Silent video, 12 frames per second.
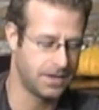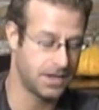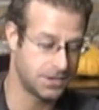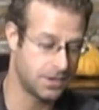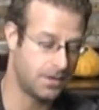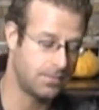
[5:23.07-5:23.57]

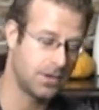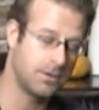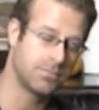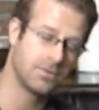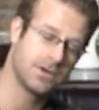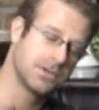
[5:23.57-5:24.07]
And Jean-Paul
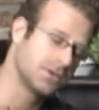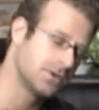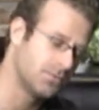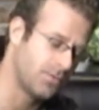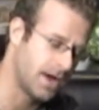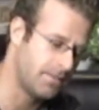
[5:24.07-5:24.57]
Brun is a
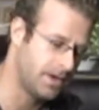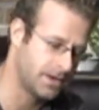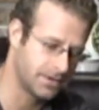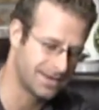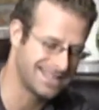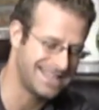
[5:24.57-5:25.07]
good
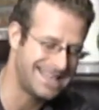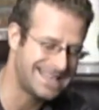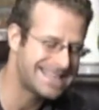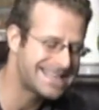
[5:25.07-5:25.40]
winemaker because he